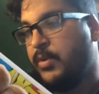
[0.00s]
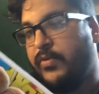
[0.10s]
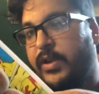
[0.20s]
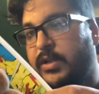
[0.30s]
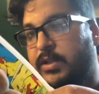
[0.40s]

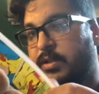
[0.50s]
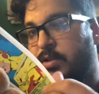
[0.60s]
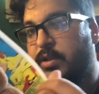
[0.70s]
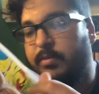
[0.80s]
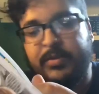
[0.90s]
movies,
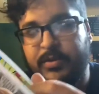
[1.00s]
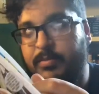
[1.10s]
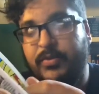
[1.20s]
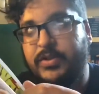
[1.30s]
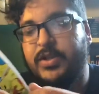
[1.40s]

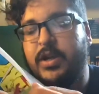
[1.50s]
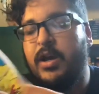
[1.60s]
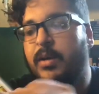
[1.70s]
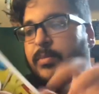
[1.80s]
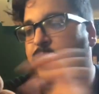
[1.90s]

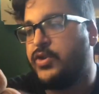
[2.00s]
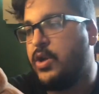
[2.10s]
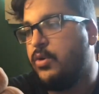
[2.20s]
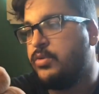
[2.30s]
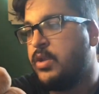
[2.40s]
the
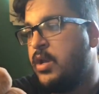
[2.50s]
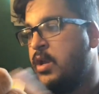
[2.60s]
shows.